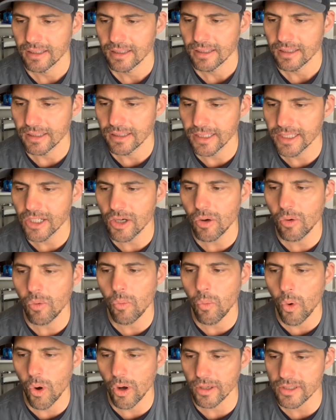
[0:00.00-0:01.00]
Leo
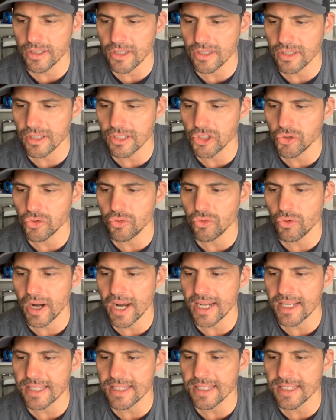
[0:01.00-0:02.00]
wants the
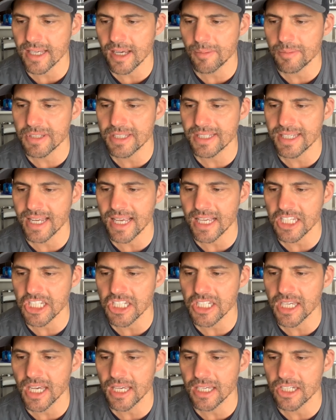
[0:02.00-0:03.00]

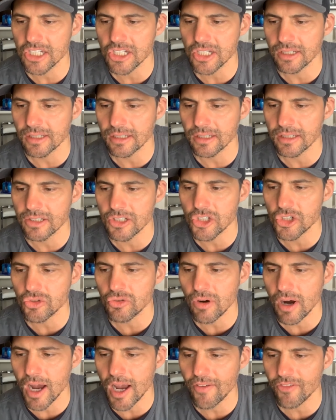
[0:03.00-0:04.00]
transubstantiation
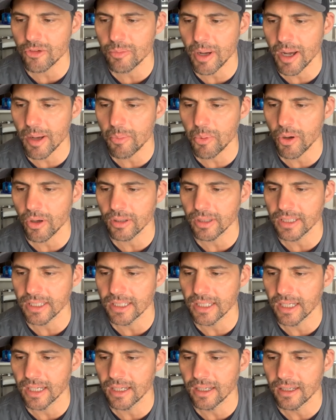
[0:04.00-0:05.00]
contrived by
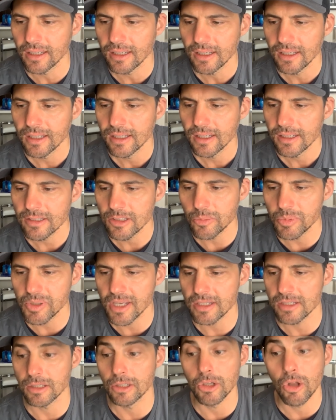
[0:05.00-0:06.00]
Paulina to be
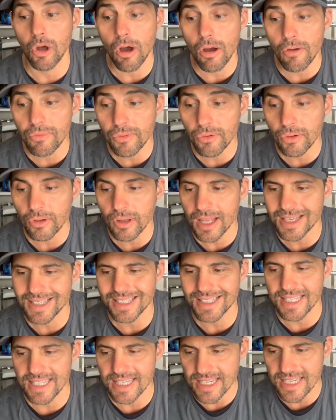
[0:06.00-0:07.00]
as lawful as
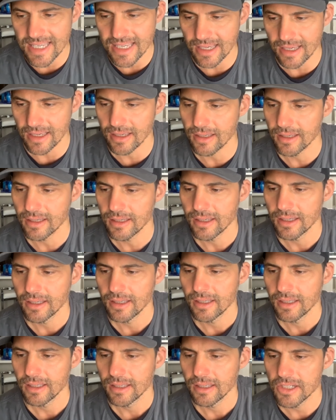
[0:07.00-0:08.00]
eating.
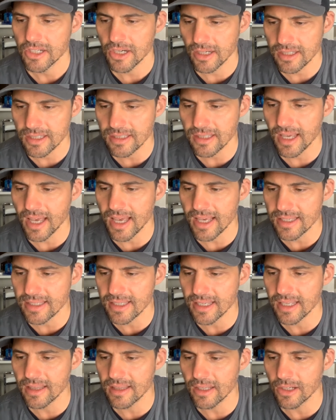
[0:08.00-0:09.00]
Just as
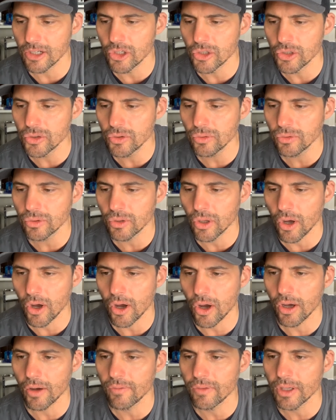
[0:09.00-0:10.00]
in the new
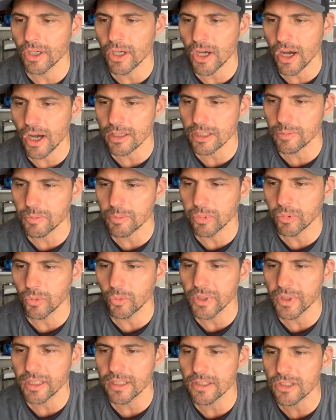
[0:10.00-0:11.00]
law of the gospel,
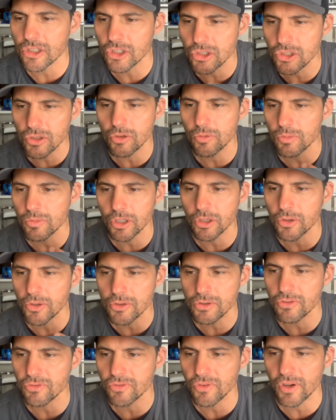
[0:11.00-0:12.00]
we consume the
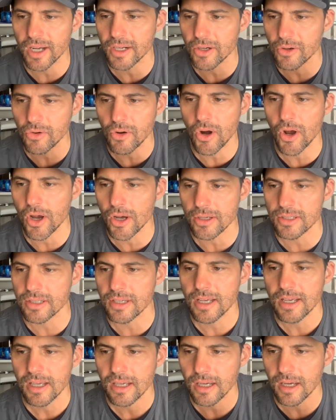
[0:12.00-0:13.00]
crucified cross,
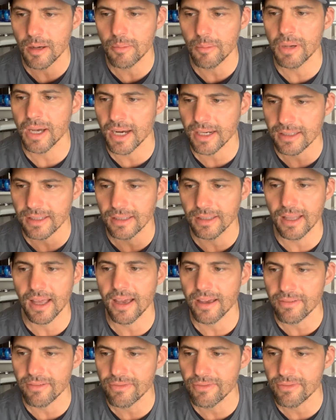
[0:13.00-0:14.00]
come back to life.